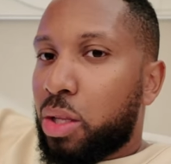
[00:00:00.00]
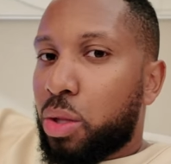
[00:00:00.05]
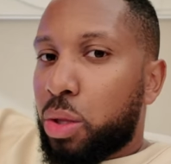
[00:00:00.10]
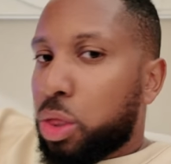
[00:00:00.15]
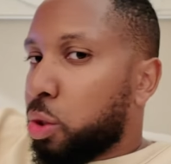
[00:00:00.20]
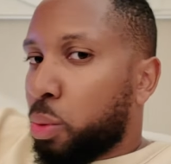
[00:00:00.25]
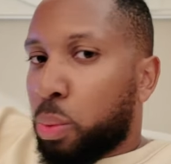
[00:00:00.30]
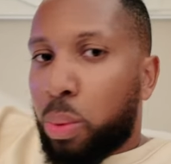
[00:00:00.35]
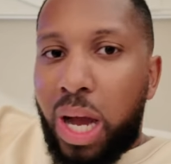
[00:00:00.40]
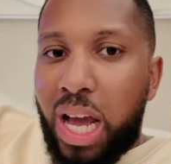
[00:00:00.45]

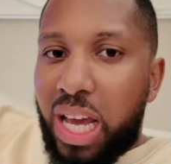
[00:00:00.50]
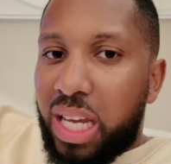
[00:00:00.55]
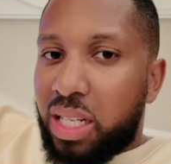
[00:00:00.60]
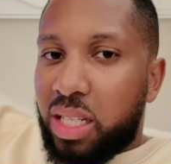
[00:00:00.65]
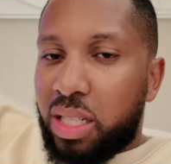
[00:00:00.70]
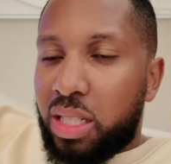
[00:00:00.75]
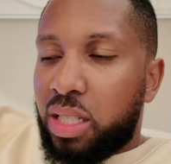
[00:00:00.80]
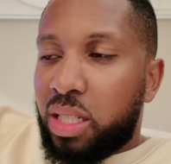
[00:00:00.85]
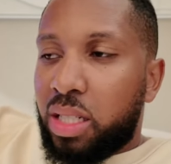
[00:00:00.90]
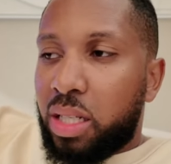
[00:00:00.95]
The
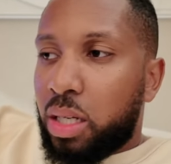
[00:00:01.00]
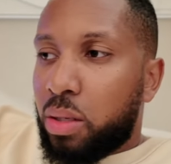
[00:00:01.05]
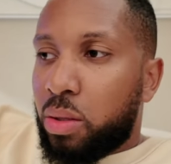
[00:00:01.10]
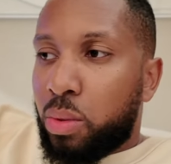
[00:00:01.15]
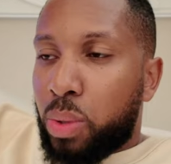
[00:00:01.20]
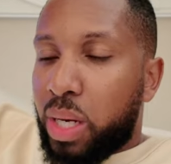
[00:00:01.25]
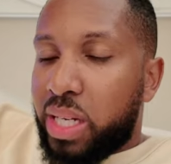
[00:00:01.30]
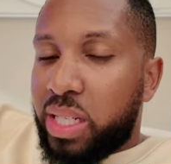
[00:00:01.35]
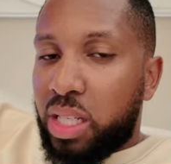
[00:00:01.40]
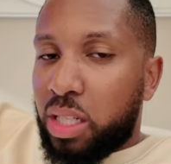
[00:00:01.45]
widening, the
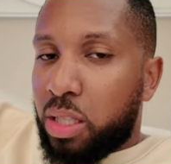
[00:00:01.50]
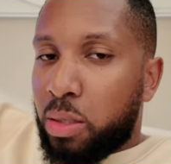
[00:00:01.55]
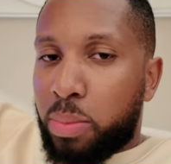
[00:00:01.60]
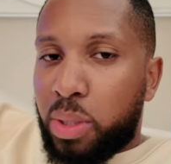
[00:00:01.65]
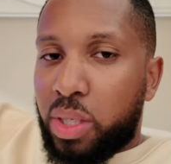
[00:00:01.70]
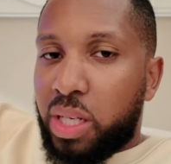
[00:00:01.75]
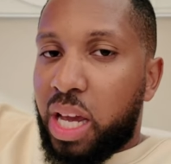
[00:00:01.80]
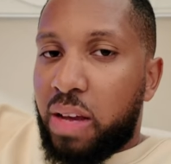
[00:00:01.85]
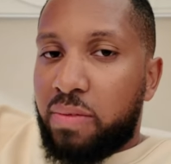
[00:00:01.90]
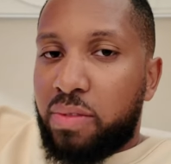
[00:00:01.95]
widening of the
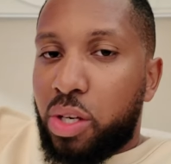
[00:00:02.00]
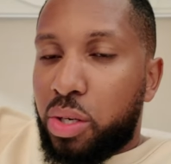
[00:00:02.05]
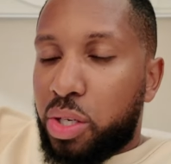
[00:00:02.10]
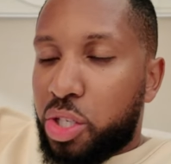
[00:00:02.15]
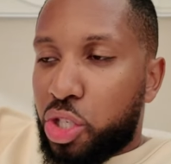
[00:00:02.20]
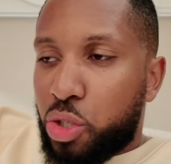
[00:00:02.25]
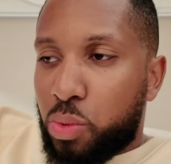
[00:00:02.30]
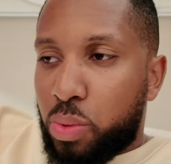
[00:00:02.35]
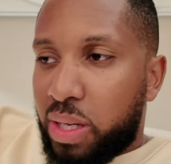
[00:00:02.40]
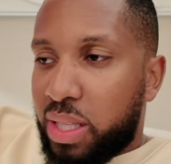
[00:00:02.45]
body, I have no
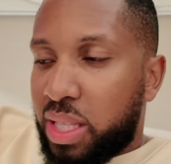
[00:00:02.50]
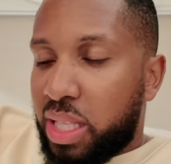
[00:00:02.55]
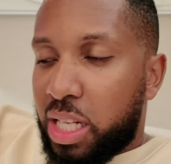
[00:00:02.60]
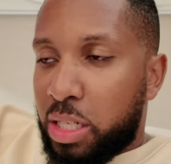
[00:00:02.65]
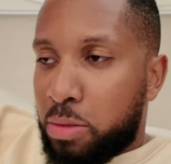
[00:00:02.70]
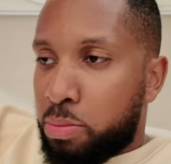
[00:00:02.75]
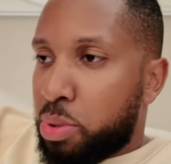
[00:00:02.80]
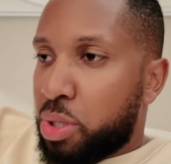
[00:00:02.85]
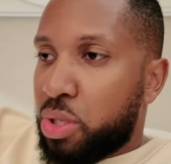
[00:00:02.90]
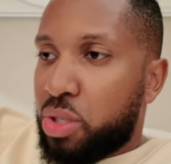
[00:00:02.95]
issues with. I think
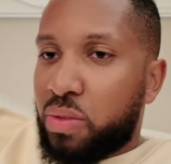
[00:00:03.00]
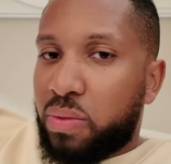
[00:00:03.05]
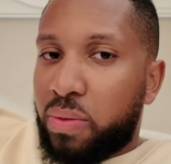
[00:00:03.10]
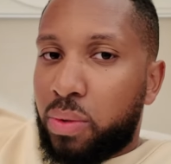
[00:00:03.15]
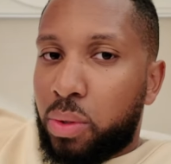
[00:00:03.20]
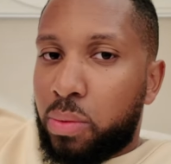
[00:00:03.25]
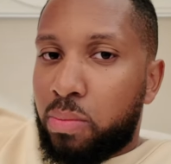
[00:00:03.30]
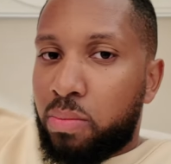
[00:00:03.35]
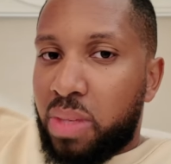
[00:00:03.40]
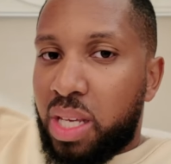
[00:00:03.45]
that's
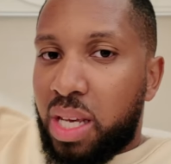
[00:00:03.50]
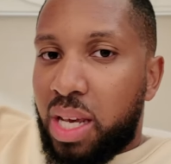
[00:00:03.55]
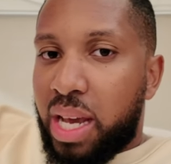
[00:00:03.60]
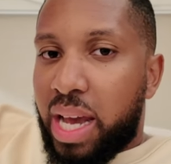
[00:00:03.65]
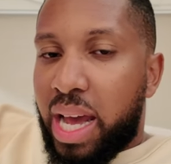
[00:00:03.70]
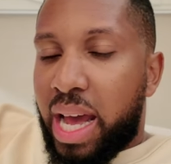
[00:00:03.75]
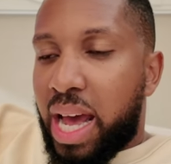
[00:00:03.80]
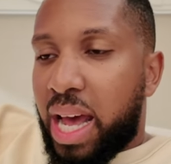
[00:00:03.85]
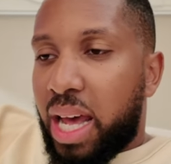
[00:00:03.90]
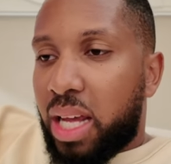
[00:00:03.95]
beautiful,
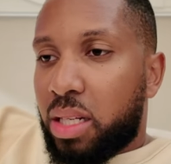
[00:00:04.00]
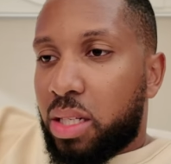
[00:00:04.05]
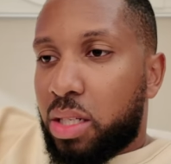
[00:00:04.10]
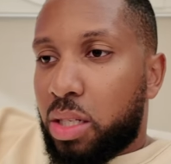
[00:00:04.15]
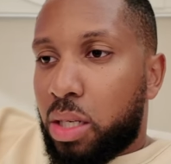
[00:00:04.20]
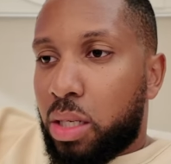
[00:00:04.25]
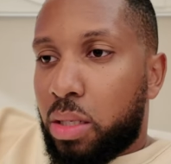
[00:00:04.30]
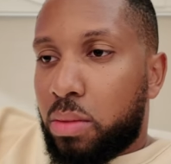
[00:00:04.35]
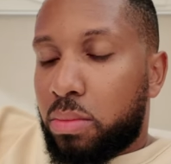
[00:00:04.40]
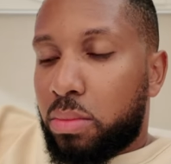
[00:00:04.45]
and
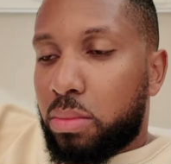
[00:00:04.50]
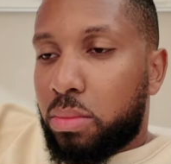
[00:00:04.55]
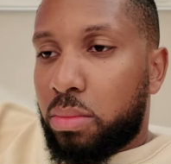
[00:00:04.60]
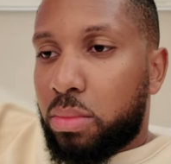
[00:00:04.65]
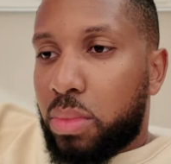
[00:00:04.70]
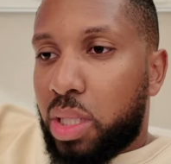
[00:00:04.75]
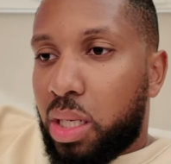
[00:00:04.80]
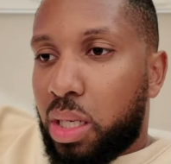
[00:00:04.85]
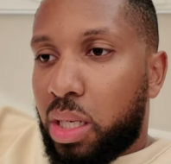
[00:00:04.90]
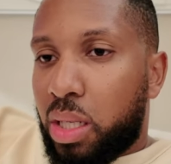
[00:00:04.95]
um,
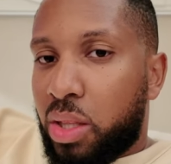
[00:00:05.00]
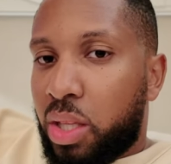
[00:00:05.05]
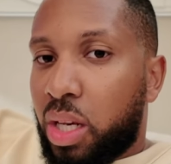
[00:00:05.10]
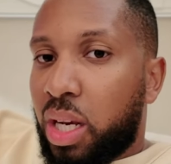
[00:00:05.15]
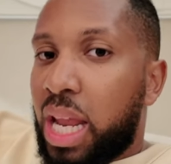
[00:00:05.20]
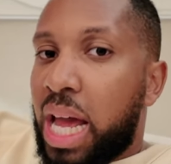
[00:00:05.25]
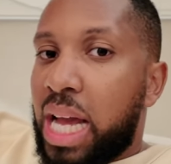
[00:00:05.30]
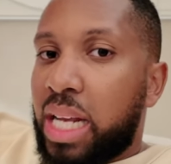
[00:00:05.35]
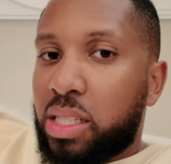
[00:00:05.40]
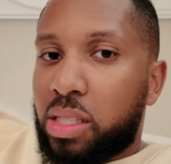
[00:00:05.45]
the
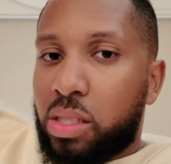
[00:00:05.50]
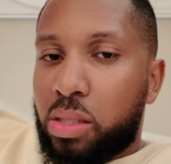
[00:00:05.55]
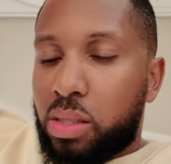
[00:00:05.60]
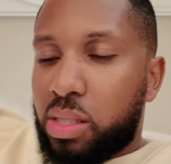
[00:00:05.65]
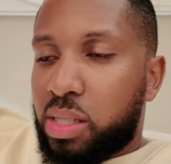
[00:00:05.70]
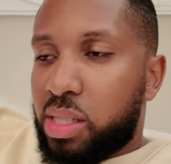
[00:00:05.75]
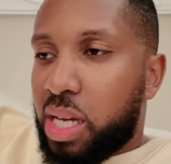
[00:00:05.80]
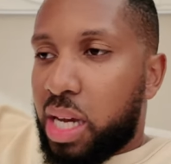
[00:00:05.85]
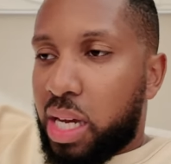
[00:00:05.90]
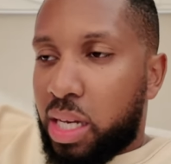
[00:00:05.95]
lights on the
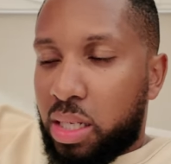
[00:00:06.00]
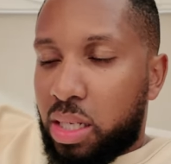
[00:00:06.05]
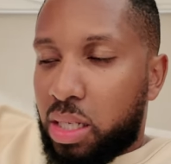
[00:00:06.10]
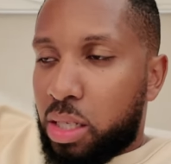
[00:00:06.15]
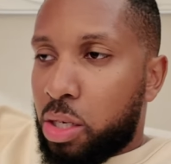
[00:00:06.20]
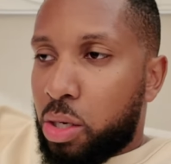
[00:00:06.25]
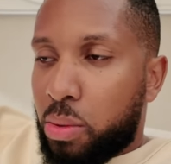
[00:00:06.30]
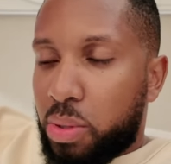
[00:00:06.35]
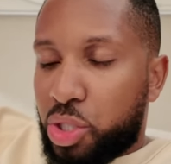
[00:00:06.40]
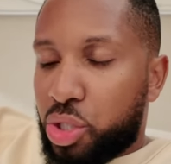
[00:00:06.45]
side,
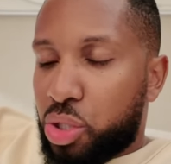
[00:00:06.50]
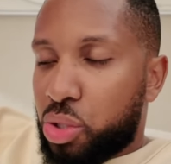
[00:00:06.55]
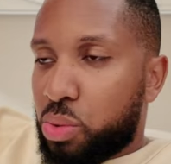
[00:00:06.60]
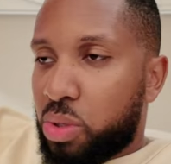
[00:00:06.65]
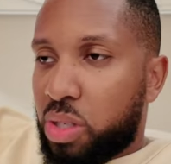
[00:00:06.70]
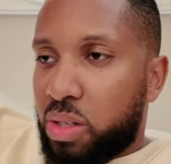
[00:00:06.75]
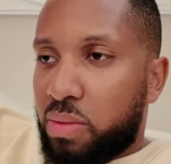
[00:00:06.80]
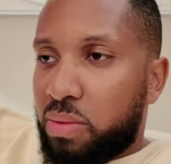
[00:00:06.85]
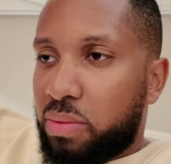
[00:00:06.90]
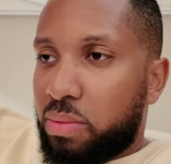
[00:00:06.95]
no issues
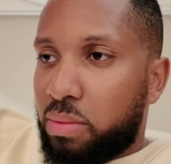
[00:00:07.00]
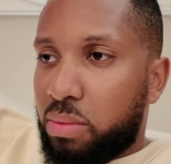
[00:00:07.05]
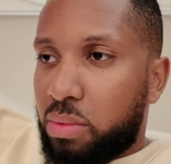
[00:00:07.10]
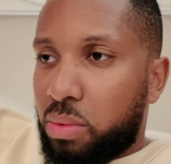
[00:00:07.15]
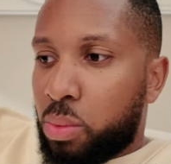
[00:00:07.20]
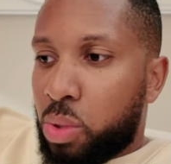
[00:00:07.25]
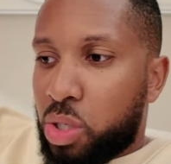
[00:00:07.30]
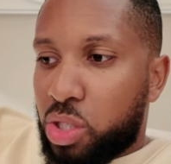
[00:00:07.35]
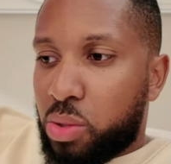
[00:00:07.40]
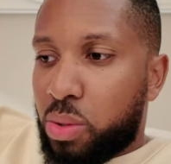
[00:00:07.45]
with
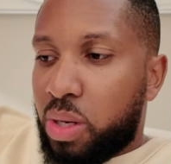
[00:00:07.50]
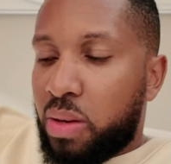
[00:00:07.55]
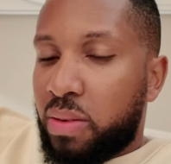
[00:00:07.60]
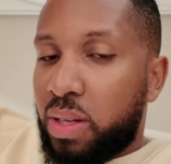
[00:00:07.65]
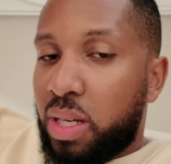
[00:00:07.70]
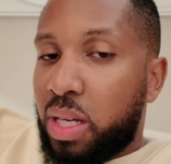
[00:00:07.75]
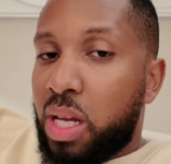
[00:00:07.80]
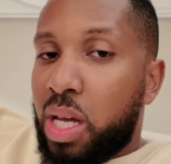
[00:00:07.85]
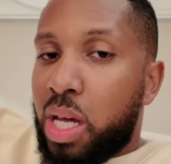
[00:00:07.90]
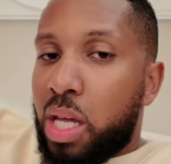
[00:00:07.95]

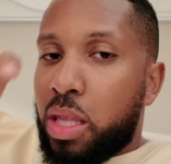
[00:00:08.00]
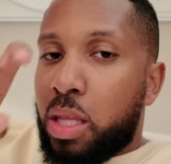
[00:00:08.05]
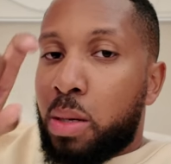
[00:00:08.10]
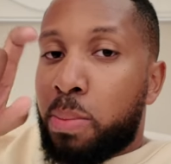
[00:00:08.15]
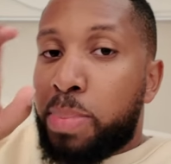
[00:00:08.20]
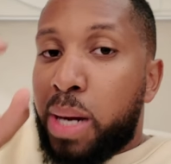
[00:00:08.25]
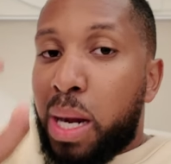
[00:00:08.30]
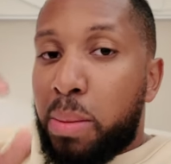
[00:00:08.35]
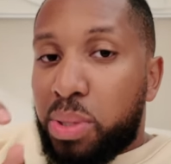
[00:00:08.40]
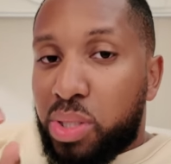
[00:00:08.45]
whatsoever. The
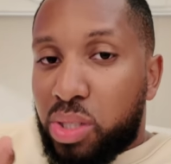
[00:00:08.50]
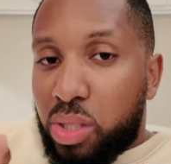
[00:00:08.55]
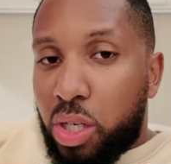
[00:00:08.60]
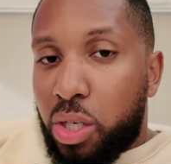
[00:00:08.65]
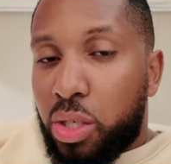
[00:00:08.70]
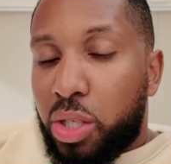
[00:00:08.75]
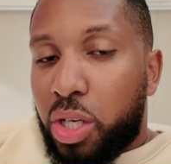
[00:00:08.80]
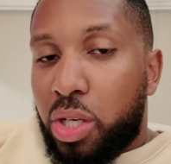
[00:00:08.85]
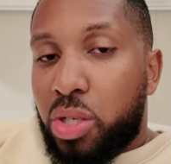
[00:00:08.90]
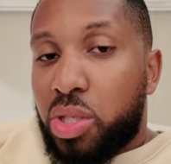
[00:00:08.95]
Brabus
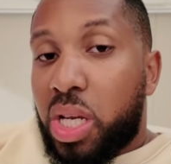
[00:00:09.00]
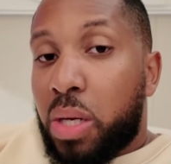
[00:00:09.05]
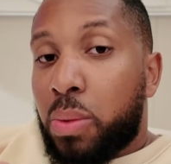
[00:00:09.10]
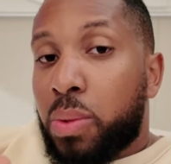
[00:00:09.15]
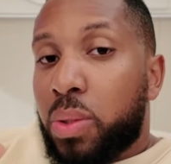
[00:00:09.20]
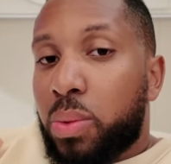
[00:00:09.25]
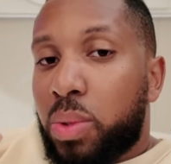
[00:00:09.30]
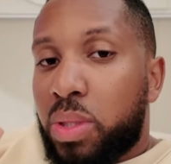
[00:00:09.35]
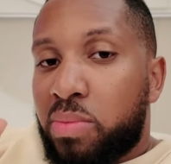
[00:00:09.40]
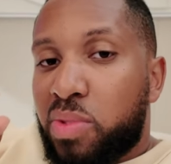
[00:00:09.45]
logos, I
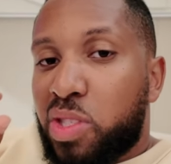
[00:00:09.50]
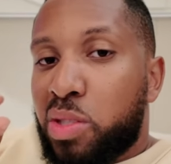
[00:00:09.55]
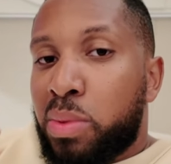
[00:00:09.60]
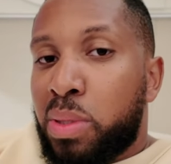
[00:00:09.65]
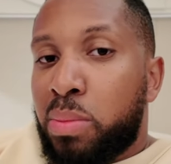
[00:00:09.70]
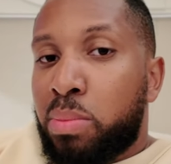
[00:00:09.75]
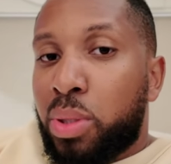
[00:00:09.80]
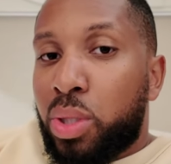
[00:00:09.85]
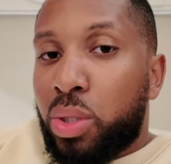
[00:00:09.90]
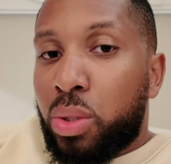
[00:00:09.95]
wouldn't want them to be
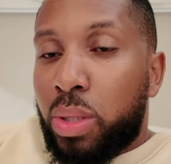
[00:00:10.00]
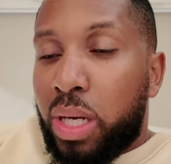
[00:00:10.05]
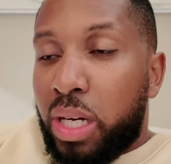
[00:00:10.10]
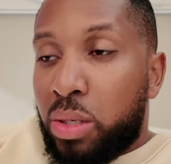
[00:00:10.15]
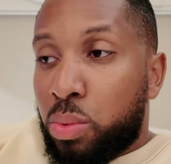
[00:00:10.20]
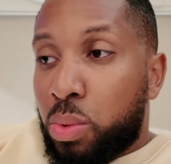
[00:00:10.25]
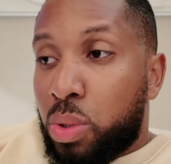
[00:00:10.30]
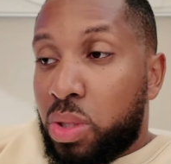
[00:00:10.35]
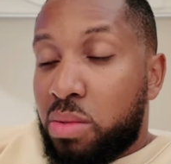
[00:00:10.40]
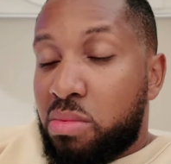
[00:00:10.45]
blue.
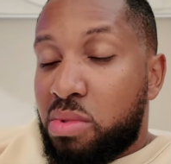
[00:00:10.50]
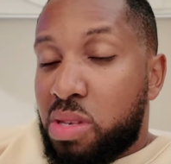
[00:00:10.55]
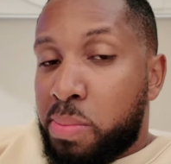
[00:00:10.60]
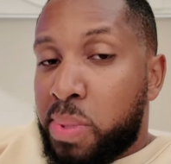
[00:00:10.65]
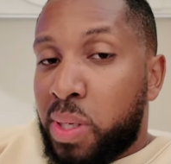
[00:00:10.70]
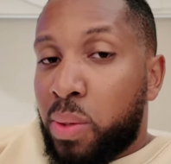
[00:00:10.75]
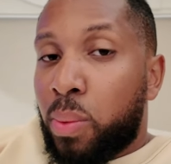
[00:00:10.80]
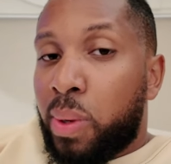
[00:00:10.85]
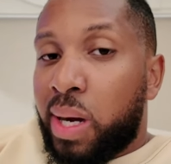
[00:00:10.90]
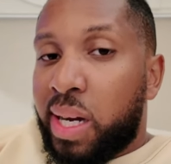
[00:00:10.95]
I'd want them to
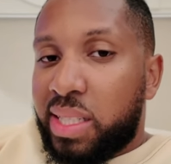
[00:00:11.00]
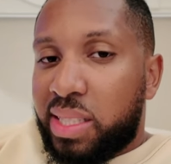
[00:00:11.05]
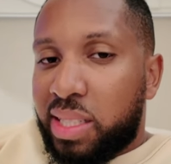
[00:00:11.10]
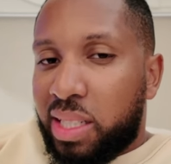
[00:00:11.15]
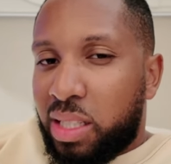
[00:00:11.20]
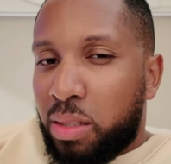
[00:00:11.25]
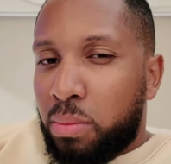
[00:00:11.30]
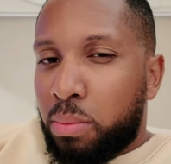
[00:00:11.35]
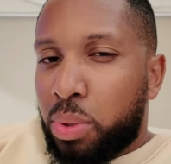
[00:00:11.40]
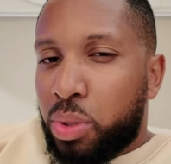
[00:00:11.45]
be white. I
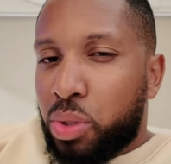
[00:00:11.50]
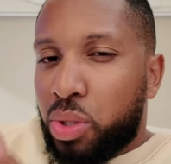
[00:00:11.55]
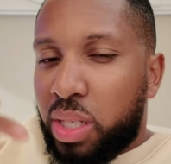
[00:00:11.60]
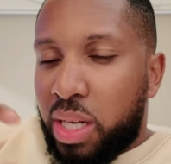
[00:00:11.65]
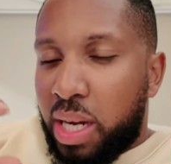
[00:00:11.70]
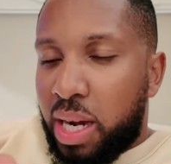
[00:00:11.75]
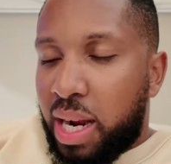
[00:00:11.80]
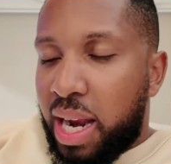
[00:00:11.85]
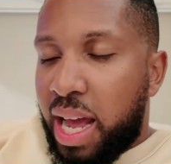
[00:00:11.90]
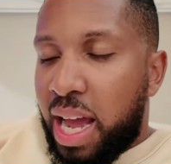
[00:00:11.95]
think blue
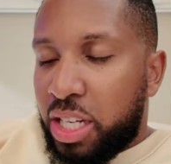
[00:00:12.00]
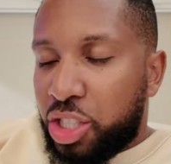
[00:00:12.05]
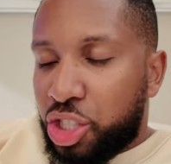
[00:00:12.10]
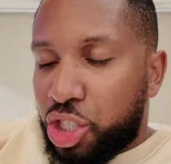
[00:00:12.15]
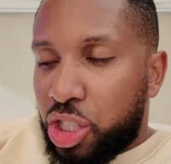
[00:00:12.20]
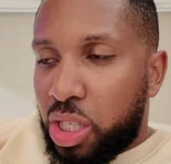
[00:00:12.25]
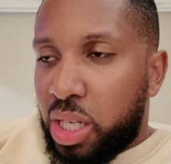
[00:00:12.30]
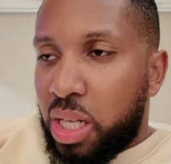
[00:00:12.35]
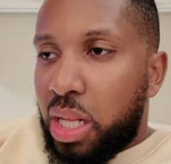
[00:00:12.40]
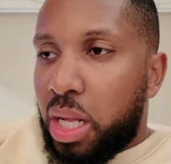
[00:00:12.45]
can
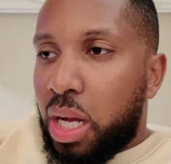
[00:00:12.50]
clash.